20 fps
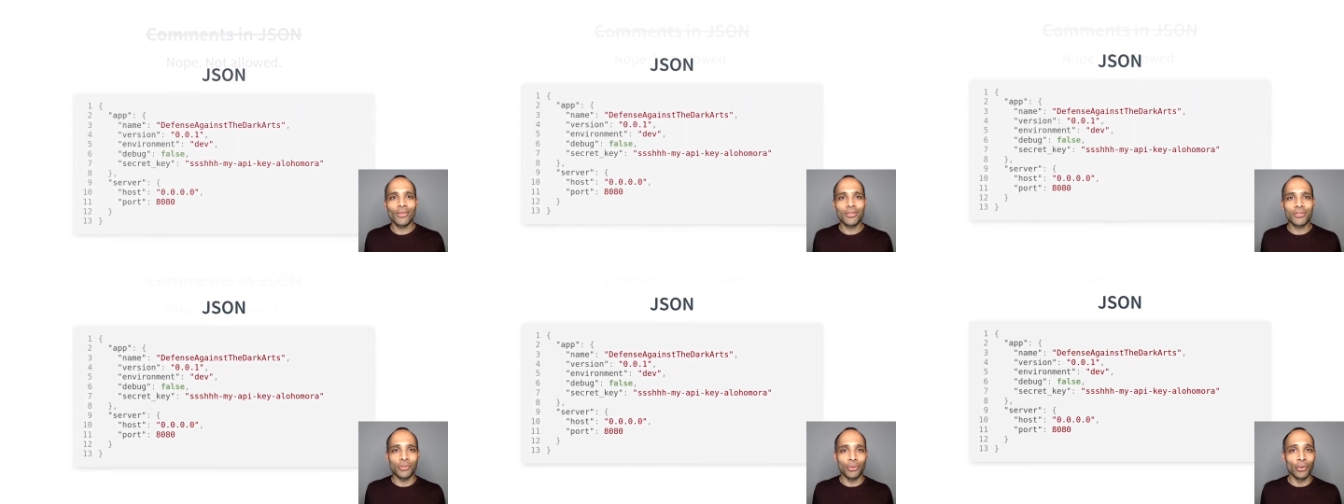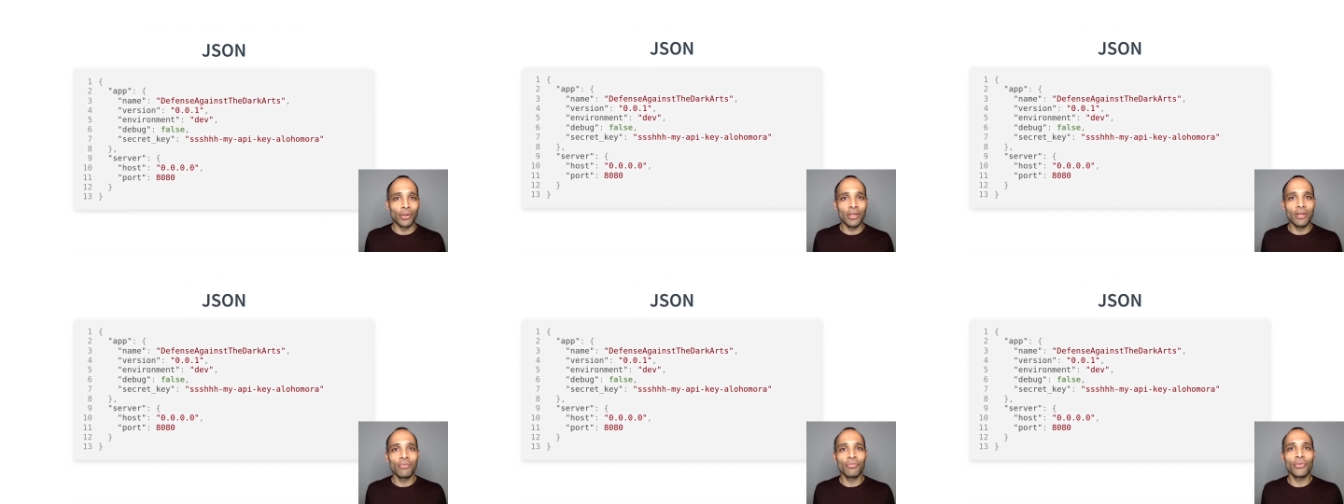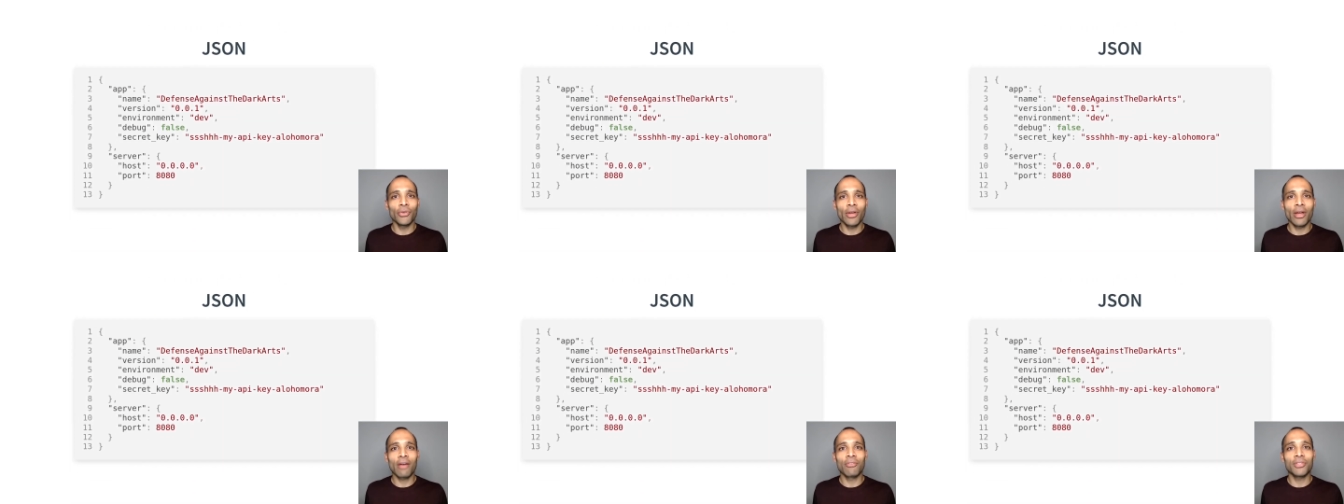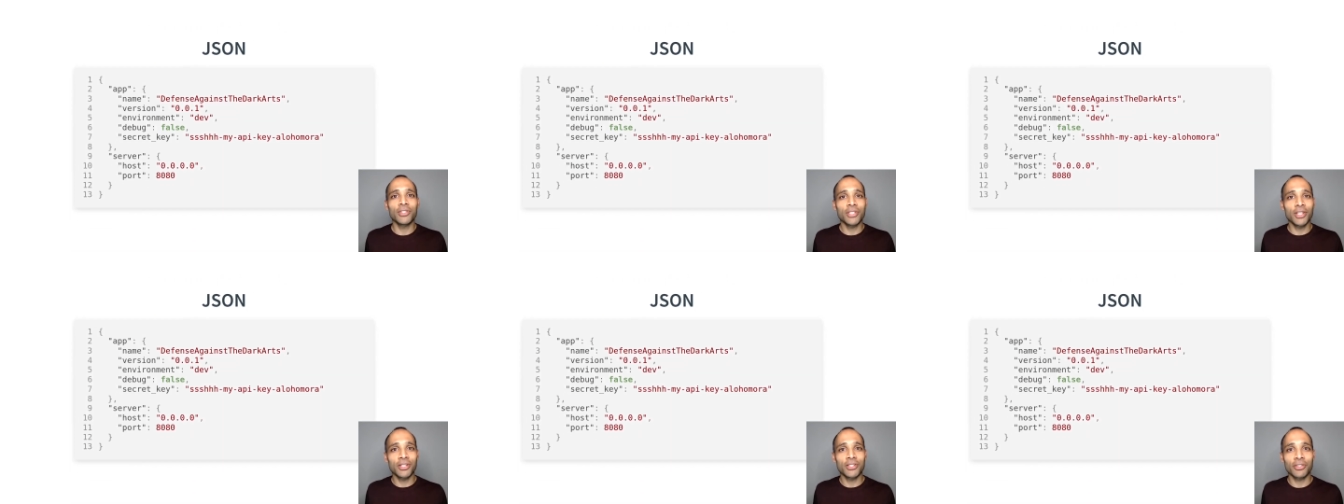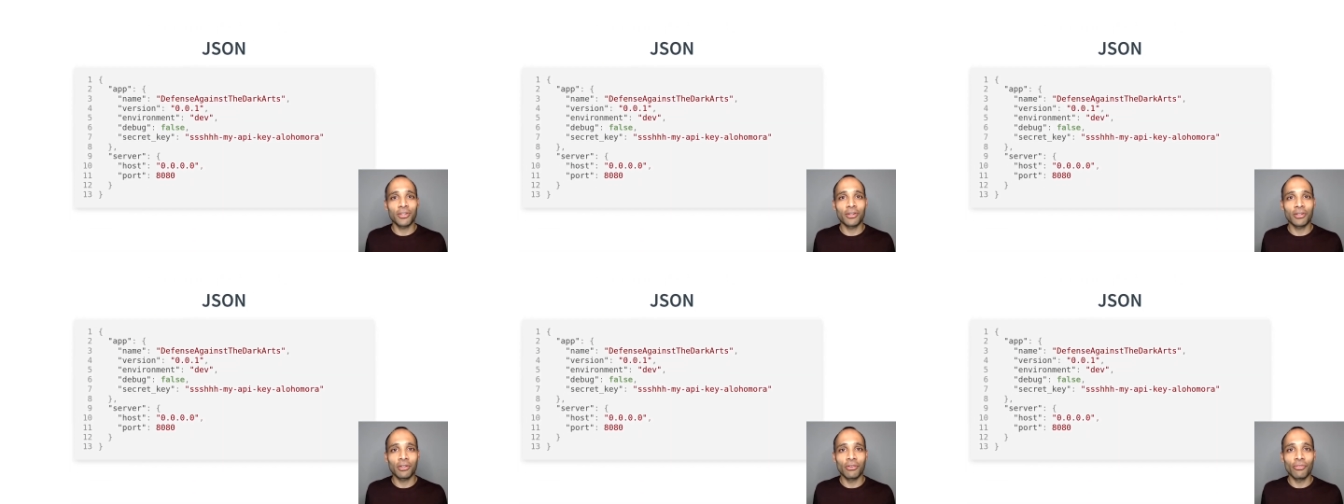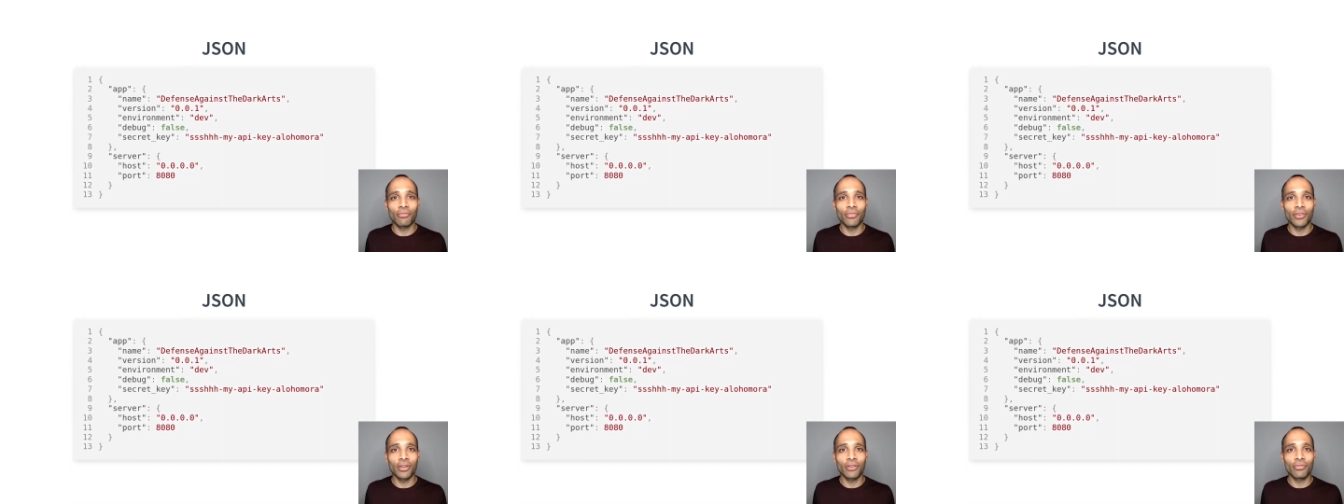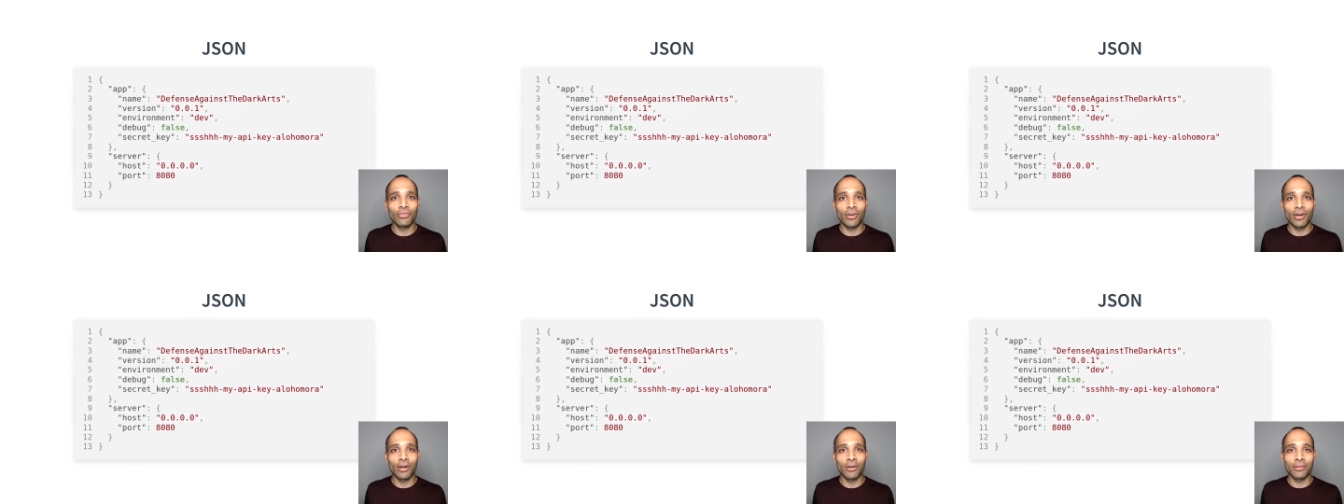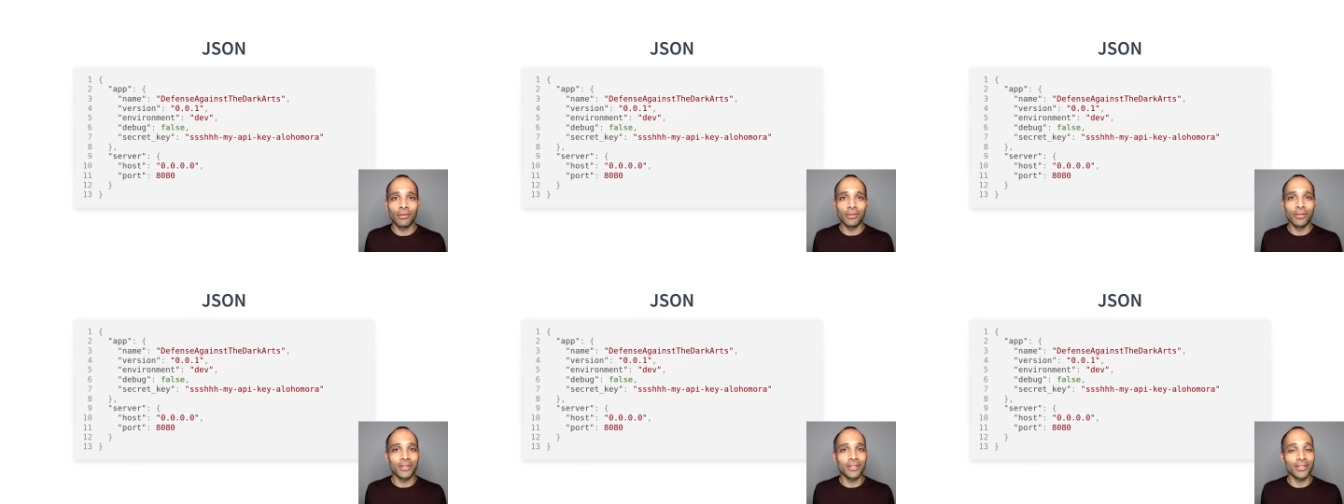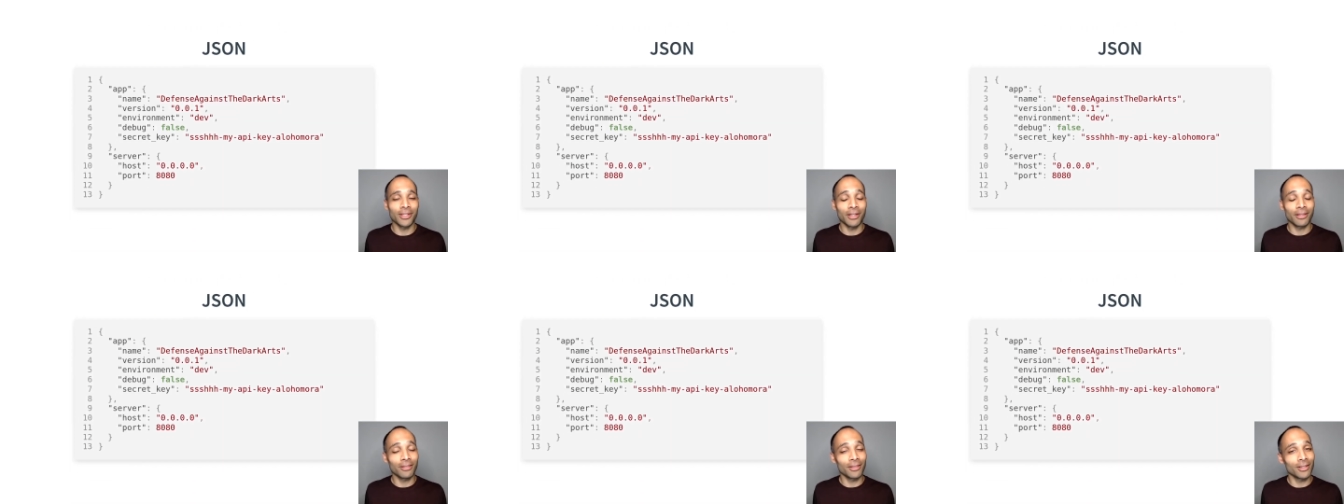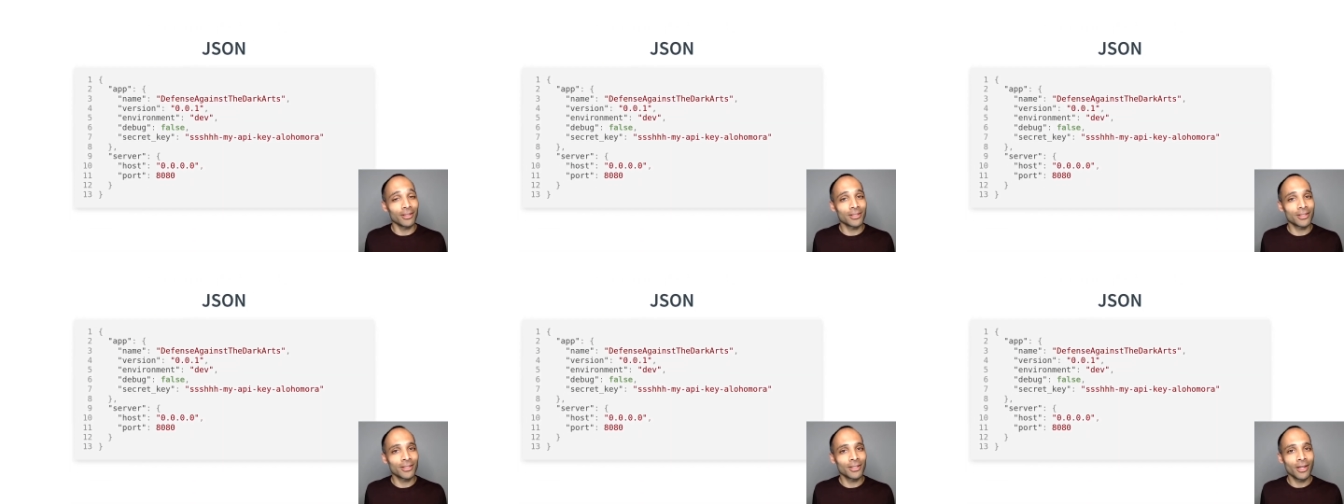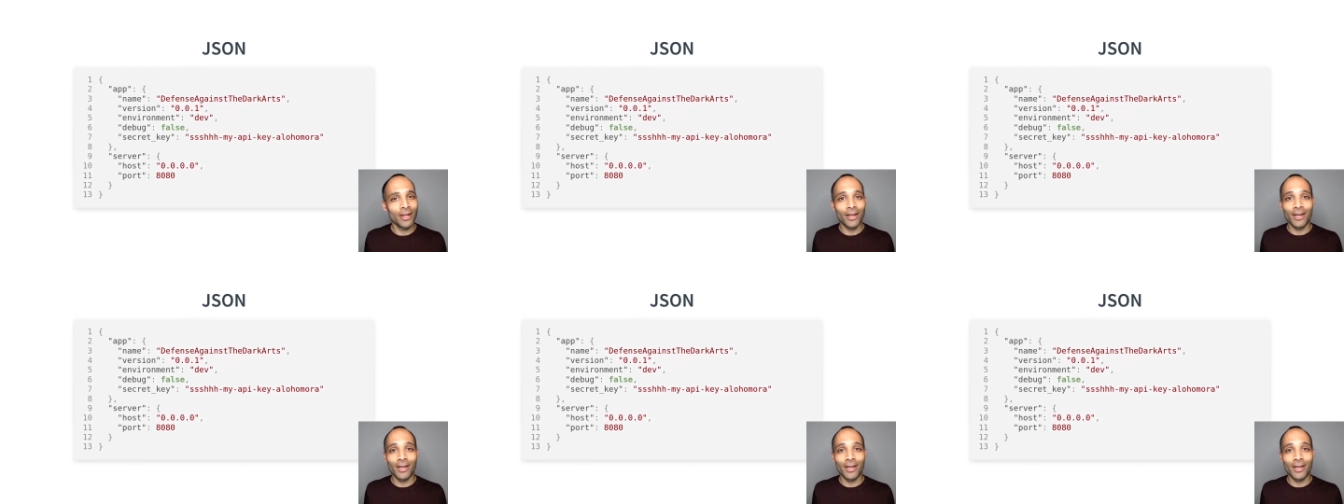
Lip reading: So if you have a JSON config file that looks like this,